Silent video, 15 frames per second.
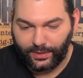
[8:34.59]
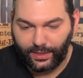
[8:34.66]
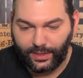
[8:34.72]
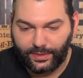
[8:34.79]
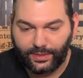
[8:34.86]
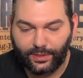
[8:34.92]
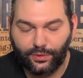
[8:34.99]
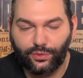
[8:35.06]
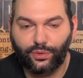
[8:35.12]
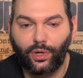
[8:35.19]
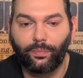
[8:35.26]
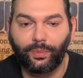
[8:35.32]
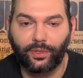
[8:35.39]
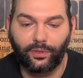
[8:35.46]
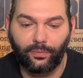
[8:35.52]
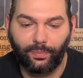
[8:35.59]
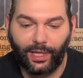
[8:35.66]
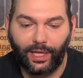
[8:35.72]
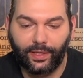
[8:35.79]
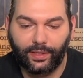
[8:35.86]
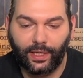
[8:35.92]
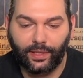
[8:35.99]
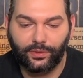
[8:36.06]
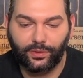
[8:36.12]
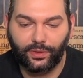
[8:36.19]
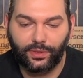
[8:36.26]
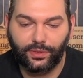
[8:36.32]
It's a tropical plant actually,